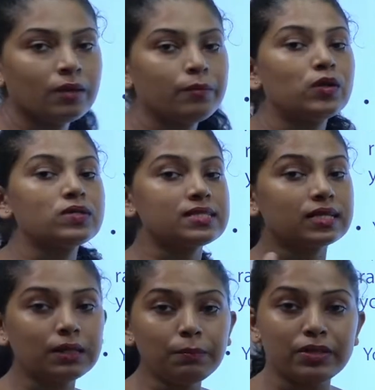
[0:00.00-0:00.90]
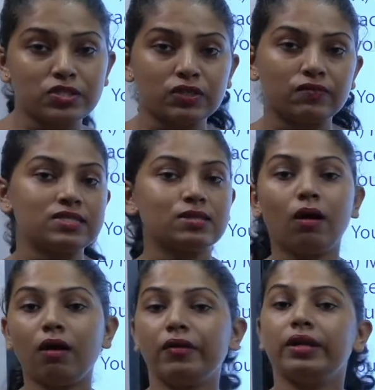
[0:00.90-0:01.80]
Because the competition was
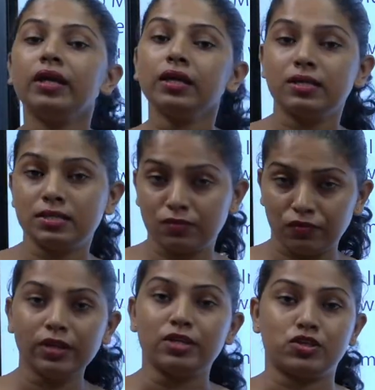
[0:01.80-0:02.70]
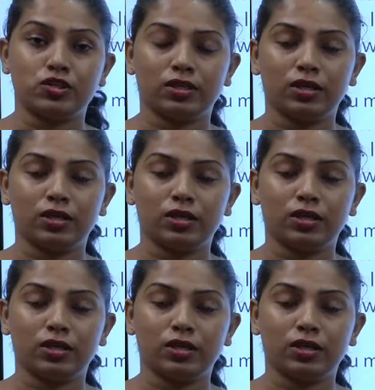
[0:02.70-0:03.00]
already finished.